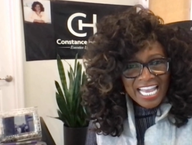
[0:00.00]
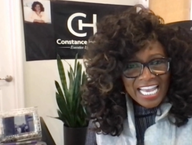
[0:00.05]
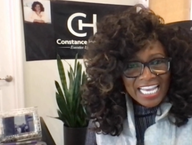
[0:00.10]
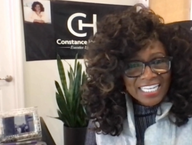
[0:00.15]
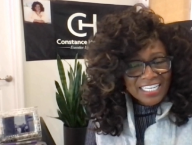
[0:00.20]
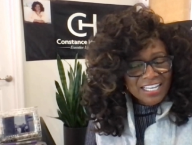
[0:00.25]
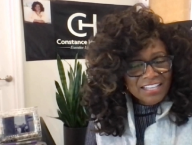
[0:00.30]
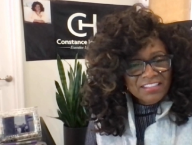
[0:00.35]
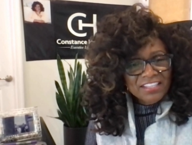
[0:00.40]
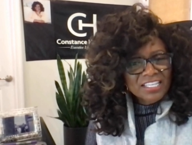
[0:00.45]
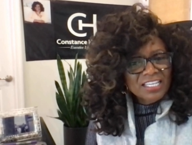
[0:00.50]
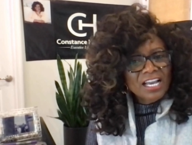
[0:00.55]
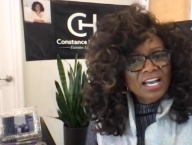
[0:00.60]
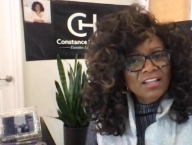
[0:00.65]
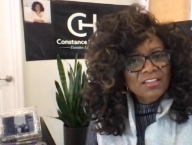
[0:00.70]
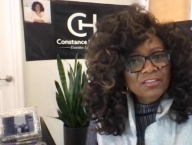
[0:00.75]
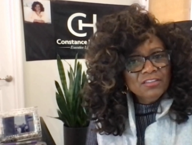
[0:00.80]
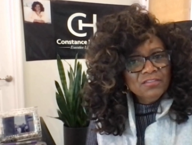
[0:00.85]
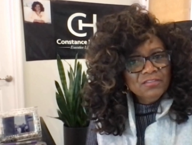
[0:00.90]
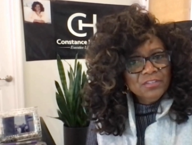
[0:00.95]
And I think
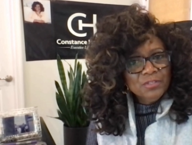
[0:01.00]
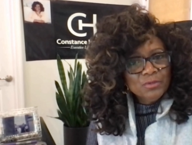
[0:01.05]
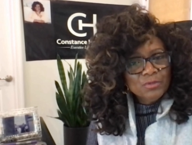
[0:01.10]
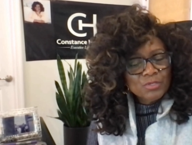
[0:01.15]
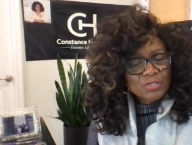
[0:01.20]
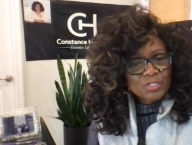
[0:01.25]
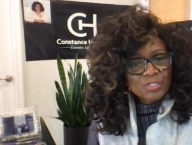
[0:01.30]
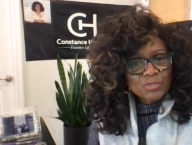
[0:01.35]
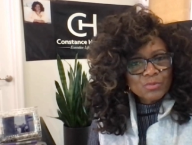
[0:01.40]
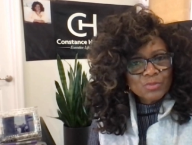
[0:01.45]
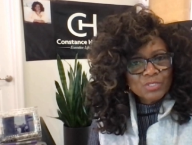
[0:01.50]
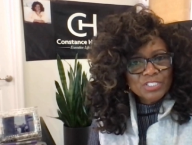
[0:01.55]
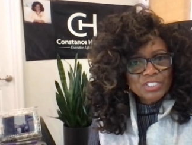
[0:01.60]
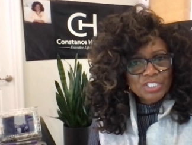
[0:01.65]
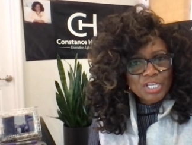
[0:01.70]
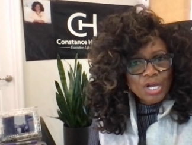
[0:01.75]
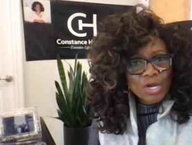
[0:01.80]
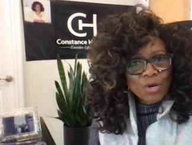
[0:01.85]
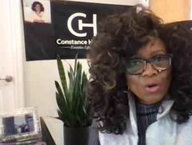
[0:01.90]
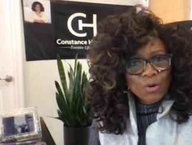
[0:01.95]
other viewers would
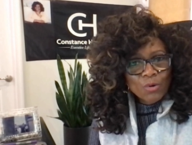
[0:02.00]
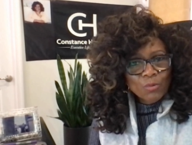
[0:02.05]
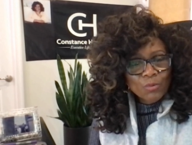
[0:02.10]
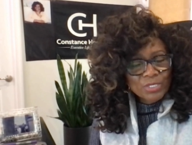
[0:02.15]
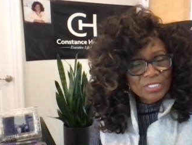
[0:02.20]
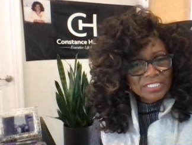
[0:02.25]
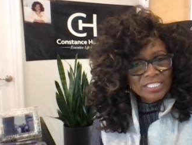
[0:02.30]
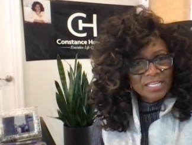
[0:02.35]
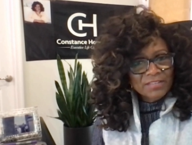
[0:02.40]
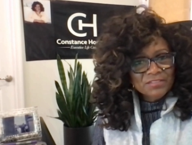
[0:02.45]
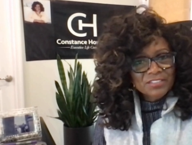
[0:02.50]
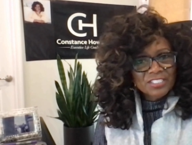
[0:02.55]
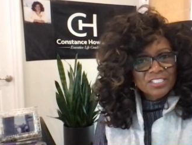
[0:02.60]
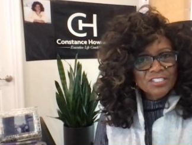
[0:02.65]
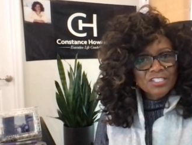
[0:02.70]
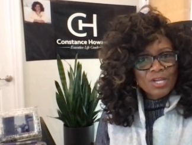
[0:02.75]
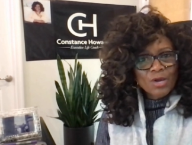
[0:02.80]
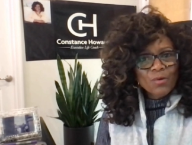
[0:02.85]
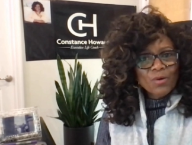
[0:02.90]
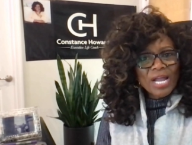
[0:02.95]
love to
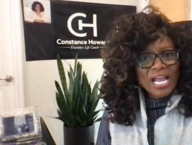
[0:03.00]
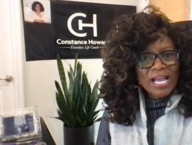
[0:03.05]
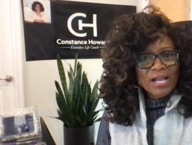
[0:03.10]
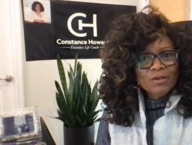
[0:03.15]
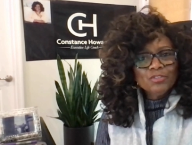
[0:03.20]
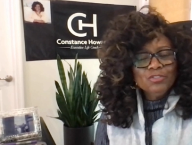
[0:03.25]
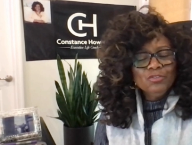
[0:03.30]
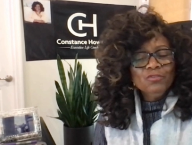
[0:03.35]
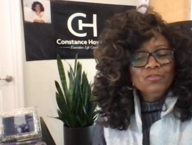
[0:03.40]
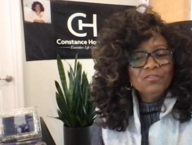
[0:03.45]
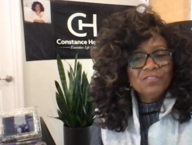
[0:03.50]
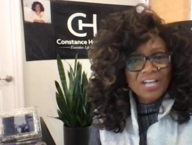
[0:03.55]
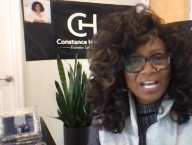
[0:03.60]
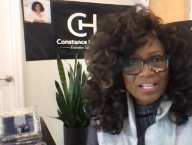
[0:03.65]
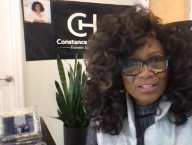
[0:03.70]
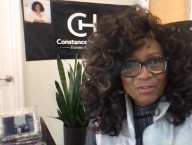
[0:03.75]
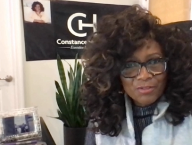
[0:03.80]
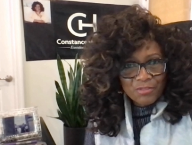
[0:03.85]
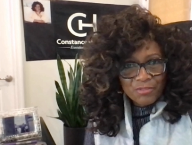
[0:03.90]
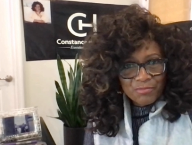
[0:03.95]
know how you
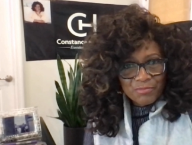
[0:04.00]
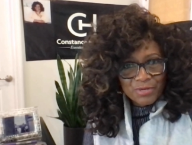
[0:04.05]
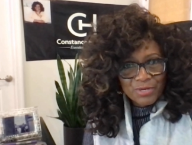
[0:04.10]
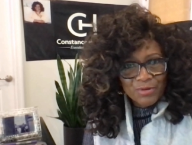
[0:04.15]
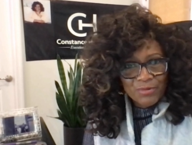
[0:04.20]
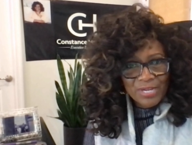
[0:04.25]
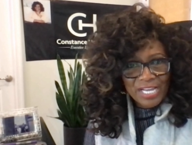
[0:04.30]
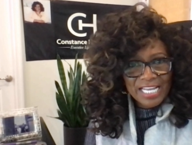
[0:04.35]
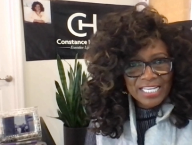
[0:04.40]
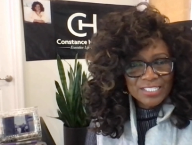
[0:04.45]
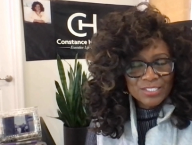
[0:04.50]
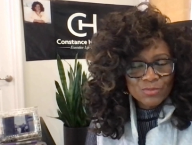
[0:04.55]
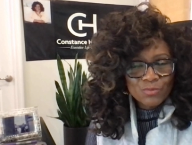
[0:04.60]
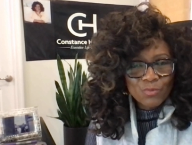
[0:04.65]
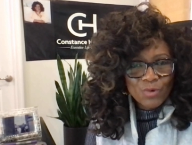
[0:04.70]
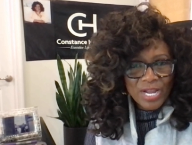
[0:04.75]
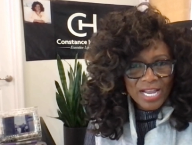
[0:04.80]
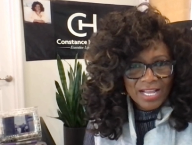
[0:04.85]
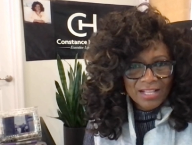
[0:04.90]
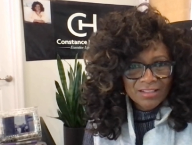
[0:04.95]
follow through as
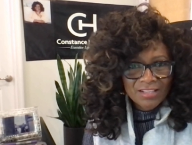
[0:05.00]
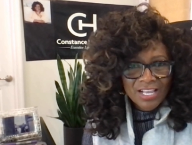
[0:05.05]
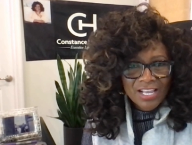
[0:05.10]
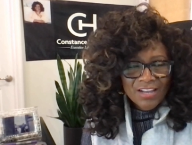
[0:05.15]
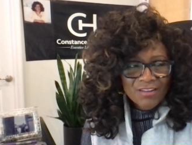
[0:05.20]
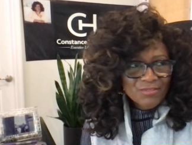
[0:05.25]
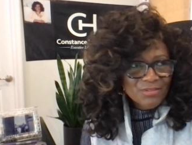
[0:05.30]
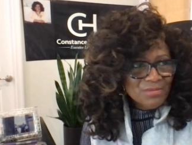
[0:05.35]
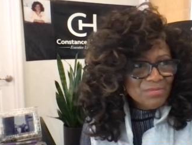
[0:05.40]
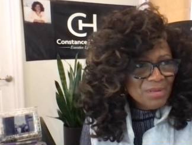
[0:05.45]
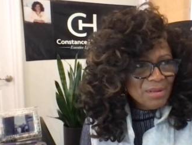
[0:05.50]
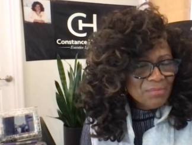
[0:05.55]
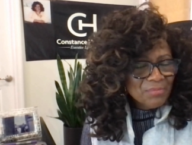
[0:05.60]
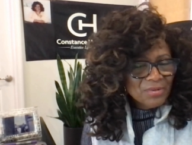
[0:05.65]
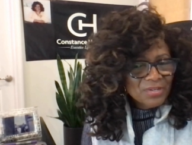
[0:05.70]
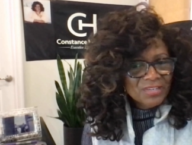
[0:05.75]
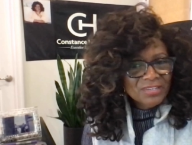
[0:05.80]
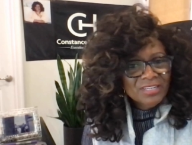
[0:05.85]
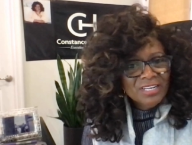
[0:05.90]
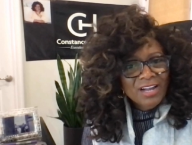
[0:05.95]
well.
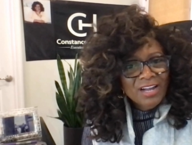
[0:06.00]
Remember,